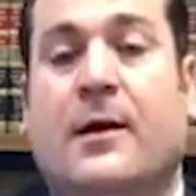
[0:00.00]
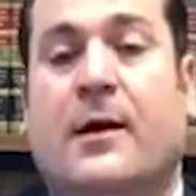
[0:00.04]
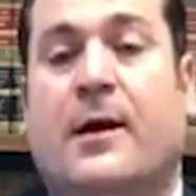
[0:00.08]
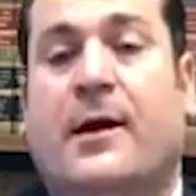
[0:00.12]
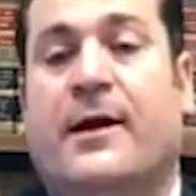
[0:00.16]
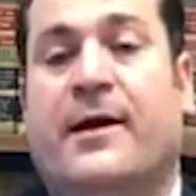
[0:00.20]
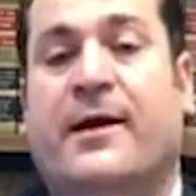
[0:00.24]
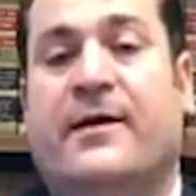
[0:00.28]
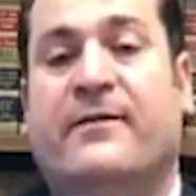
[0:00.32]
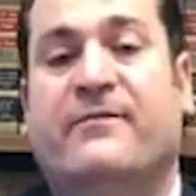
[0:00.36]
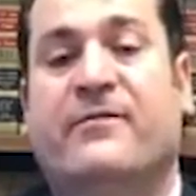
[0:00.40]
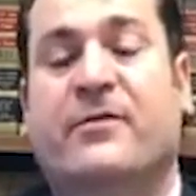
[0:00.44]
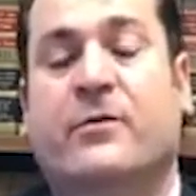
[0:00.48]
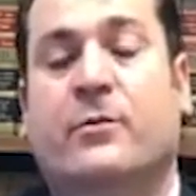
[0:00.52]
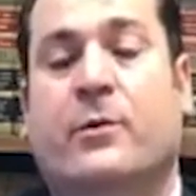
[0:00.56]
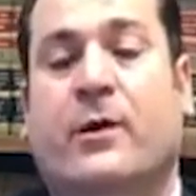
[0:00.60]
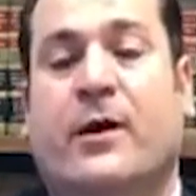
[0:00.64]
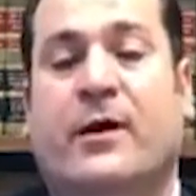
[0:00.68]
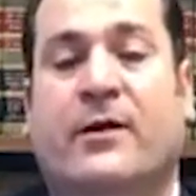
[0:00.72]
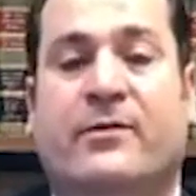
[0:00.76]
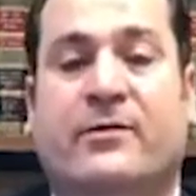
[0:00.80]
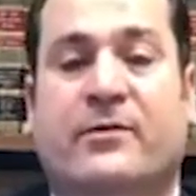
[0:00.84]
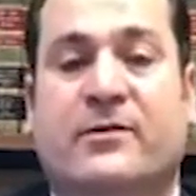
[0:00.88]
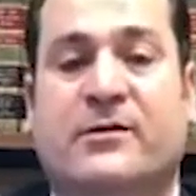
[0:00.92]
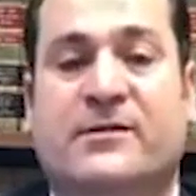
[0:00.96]
Hi
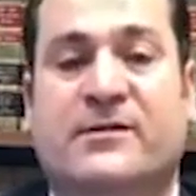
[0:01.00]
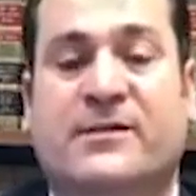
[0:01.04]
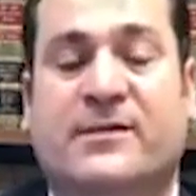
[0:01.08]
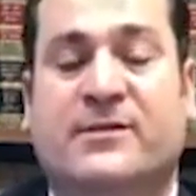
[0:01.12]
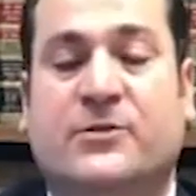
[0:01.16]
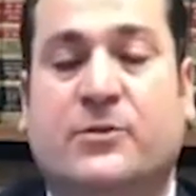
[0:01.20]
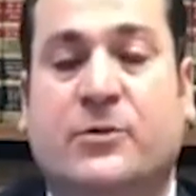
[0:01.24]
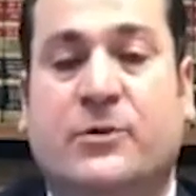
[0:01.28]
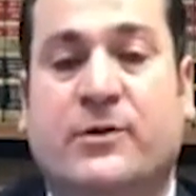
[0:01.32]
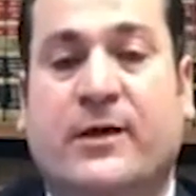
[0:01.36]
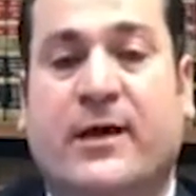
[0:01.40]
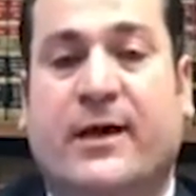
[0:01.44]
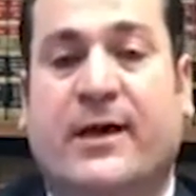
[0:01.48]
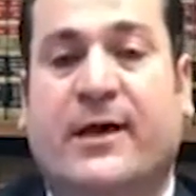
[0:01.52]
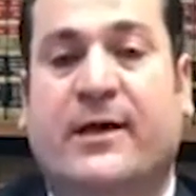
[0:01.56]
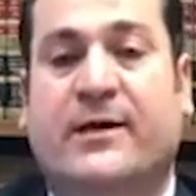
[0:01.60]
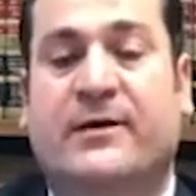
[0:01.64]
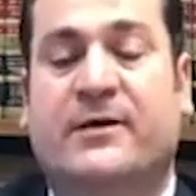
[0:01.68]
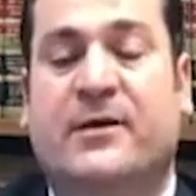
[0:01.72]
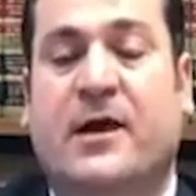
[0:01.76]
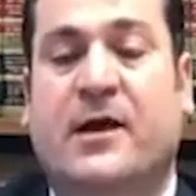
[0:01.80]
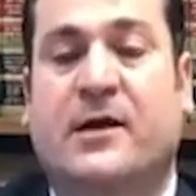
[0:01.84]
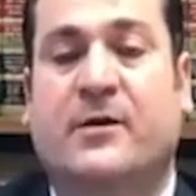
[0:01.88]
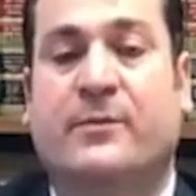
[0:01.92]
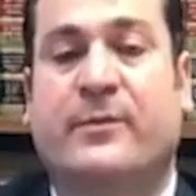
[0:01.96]
everyone, this is attorney
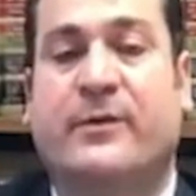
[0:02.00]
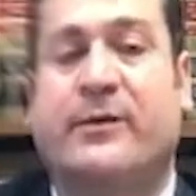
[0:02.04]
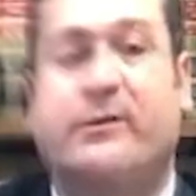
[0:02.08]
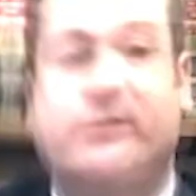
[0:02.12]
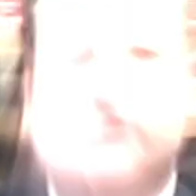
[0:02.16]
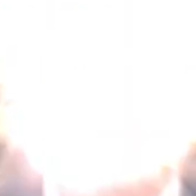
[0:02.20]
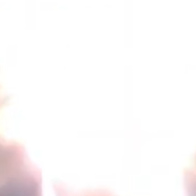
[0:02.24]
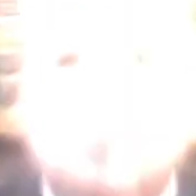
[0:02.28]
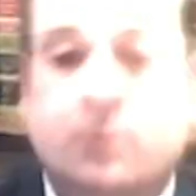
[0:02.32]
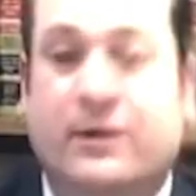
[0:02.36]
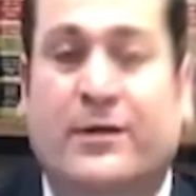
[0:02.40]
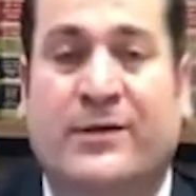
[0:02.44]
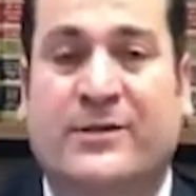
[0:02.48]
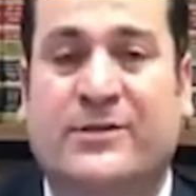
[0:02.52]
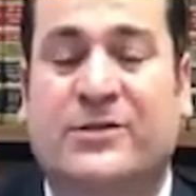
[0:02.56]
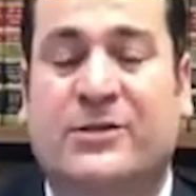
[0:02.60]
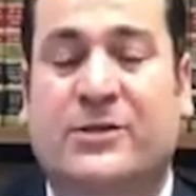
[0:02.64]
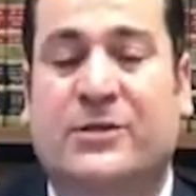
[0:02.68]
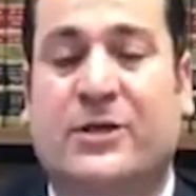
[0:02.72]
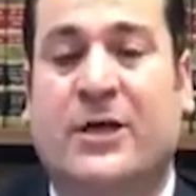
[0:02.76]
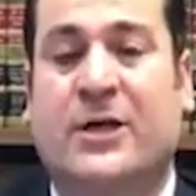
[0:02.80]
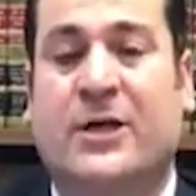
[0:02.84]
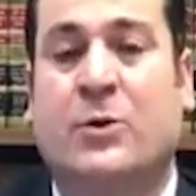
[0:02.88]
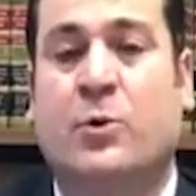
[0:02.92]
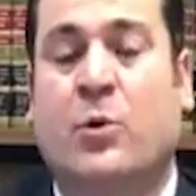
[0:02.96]
Ayhan Ogmen. What is
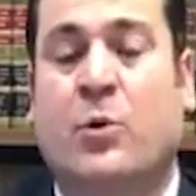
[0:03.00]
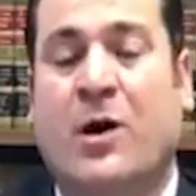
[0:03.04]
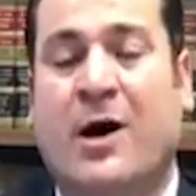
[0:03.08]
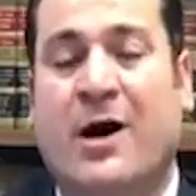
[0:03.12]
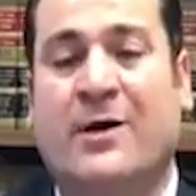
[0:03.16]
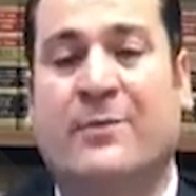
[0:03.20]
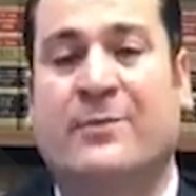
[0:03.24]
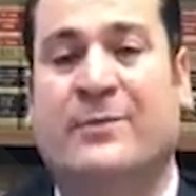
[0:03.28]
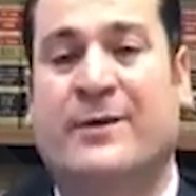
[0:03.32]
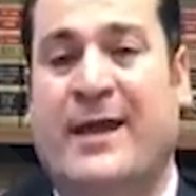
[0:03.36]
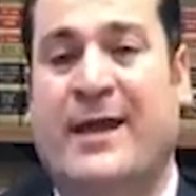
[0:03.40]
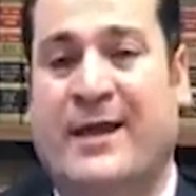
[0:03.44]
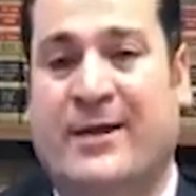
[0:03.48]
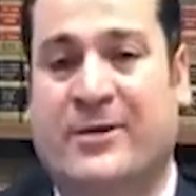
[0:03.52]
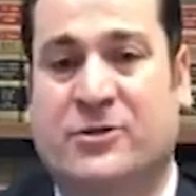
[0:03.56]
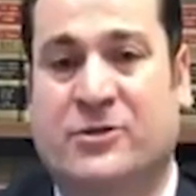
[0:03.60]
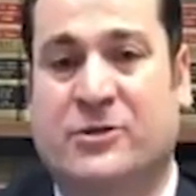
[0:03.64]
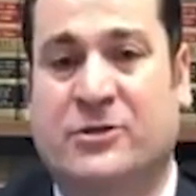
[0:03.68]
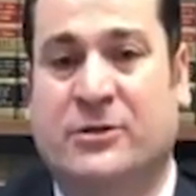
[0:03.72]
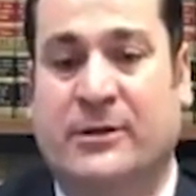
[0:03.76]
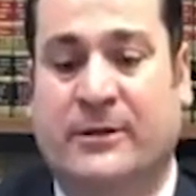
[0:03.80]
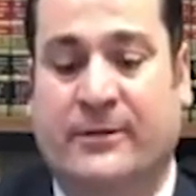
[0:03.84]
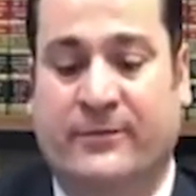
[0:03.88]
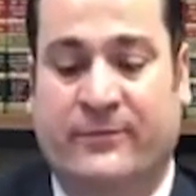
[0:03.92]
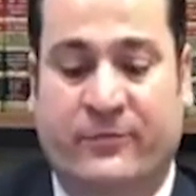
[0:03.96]
the requirement
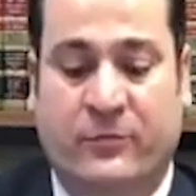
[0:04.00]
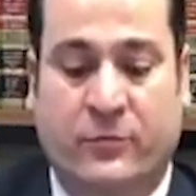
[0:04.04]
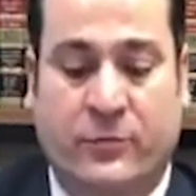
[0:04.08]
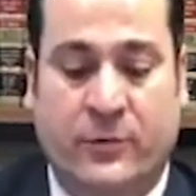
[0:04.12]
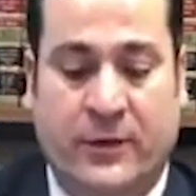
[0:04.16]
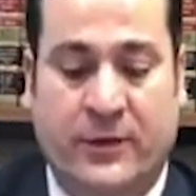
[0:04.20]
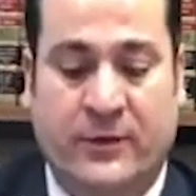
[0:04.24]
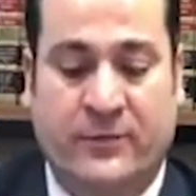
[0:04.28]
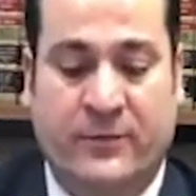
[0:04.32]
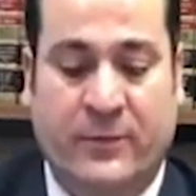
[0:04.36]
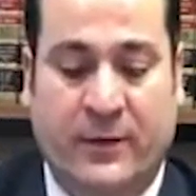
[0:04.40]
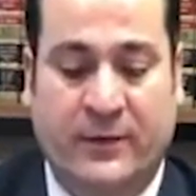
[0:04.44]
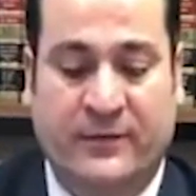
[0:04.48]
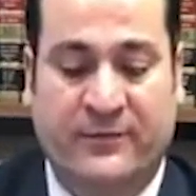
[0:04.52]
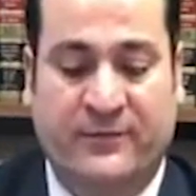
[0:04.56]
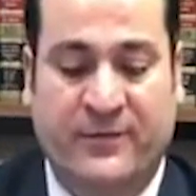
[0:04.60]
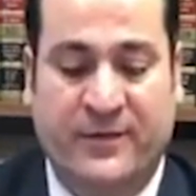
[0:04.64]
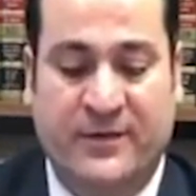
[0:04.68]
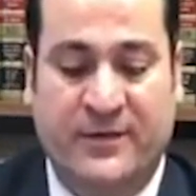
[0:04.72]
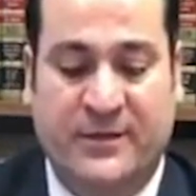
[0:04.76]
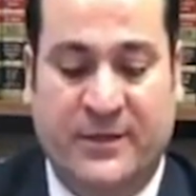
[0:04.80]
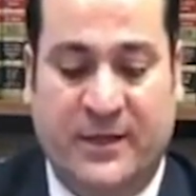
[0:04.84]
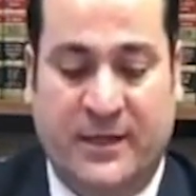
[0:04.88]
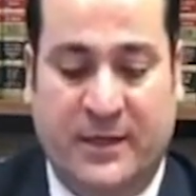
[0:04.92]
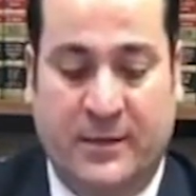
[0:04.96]
actually for E1
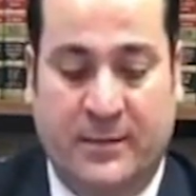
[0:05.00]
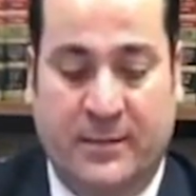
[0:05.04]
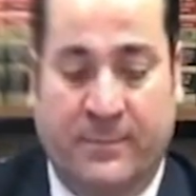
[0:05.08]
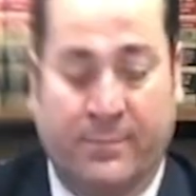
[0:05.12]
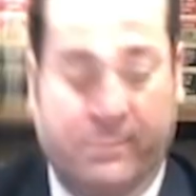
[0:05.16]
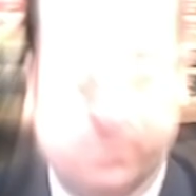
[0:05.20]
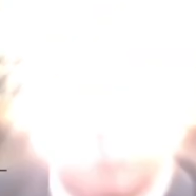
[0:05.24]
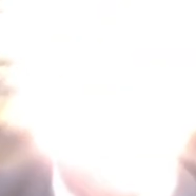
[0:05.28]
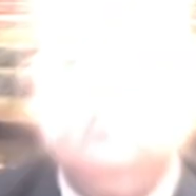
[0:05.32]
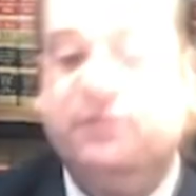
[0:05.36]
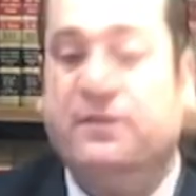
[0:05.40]
visa?